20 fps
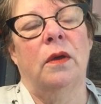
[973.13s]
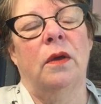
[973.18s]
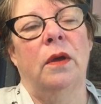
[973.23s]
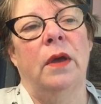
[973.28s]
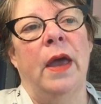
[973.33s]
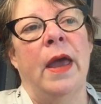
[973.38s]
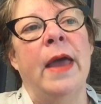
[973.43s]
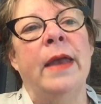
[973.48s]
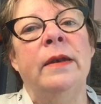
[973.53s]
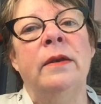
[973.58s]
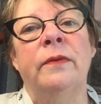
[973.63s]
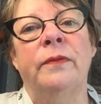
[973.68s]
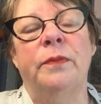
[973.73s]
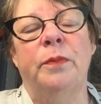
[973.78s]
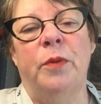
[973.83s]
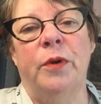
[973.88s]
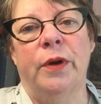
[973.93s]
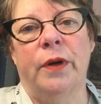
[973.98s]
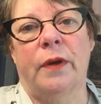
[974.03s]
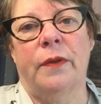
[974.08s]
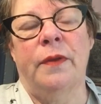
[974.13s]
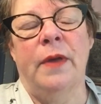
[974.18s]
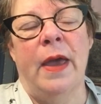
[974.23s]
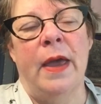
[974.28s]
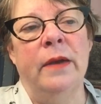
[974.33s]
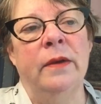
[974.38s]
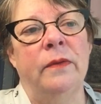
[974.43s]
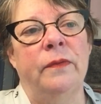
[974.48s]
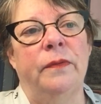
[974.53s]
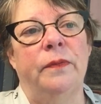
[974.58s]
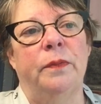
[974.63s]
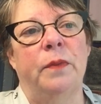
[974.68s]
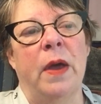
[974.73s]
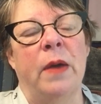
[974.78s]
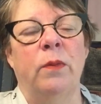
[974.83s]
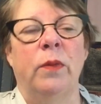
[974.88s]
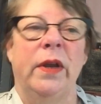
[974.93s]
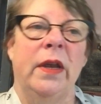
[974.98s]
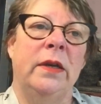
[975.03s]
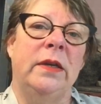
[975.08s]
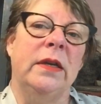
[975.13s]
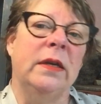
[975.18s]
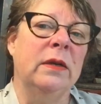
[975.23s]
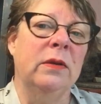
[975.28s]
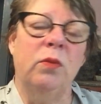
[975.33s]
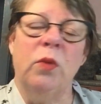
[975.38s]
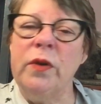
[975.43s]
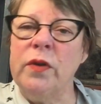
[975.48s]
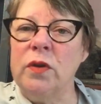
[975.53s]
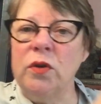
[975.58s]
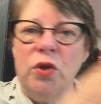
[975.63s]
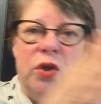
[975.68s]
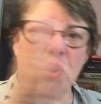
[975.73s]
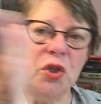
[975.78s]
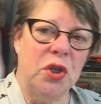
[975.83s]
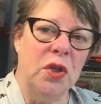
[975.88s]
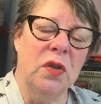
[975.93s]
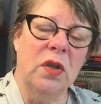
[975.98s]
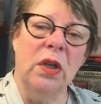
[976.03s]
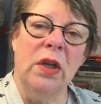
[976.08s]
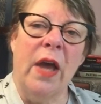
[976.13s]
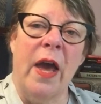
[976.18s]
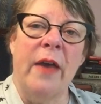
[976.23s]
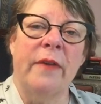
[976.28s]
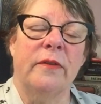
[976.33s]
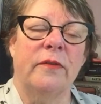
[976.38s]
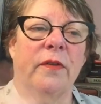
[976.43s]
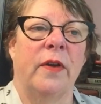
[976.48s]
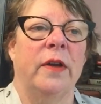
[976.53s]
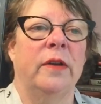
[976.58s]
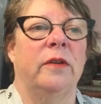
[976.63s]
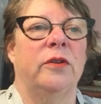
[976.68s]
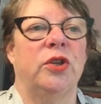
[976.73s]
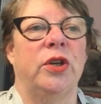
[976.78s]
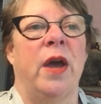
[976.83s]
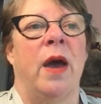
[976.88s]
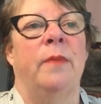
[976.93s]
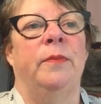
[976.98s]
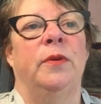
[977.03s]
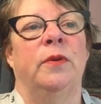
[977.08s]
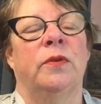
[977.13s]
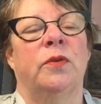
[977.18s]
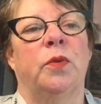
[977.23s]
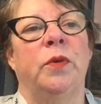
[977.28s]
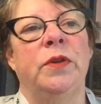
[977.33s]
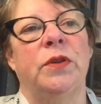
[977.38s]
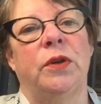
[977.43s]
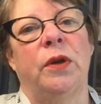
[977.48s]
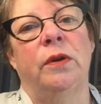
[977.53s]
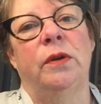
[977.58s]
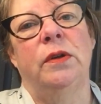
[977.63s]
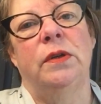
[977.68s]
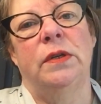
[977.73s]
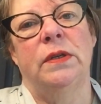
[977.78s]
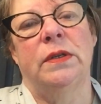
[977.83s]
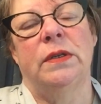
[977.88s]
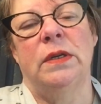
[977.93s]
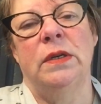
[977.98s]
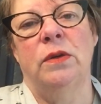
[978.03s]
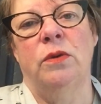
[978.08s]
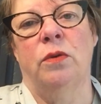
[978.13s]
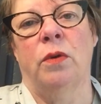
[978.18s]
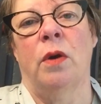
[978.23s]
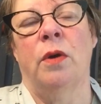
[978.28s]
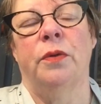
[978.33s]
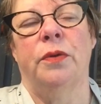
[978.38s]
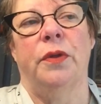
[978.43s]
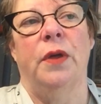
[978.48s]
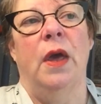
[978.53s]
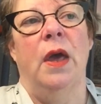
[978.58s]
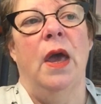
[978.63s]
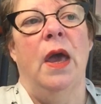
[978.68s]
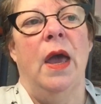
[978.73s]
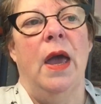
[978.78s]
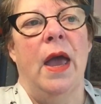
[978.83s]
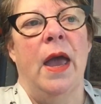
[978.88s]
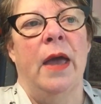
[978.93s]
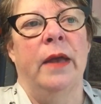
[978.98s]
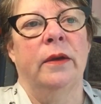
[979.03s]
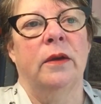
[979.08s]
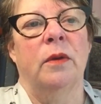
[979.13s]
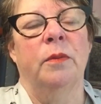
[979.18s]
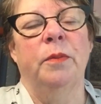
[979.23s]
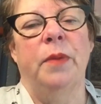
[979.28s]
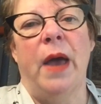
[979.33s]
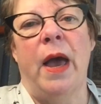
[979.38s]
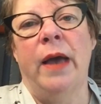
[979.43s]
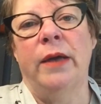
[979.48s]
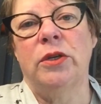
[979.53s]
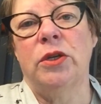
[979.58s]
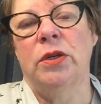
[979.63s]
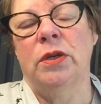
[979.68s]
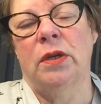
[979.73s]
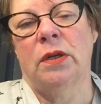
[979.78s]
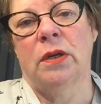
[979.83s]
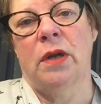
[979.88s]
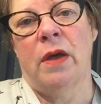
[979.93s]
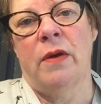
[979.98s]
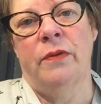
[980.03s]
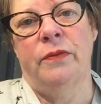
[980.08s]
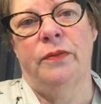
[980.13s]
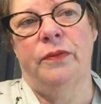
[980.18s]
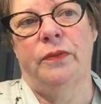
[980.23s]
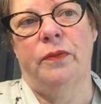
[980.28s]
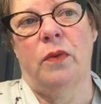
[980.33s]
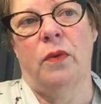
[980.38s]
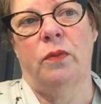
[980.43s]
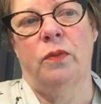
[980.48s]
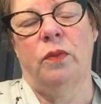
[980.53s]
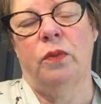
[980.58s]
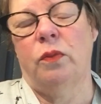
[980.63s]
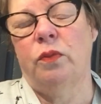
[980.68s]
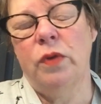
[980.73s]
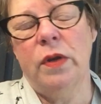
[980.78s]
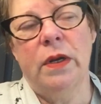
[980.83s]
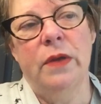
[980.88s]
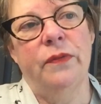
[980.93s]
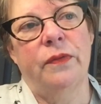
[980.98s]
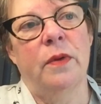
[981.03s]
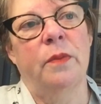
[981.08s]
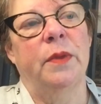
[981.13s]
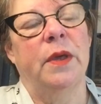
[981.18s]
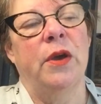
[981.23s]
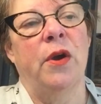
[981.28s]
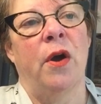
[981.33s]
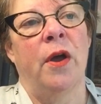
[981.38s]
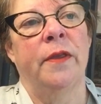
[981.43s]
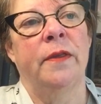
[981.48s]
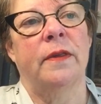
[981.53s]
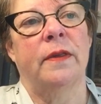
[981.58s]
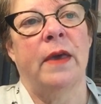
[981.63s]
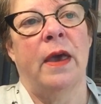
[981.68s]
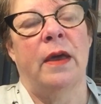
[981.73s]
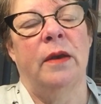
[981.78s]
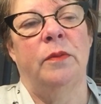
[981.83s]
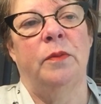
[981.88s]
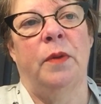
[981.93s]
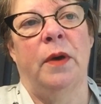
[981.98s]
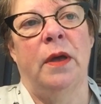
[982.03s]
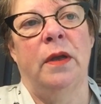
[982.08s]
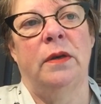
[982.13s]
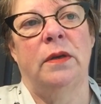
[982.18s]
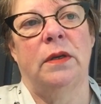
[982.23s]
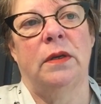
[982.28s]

end of book. It wasn't just in the last final chapters. We started to see growth and compassion and love really from the onset. But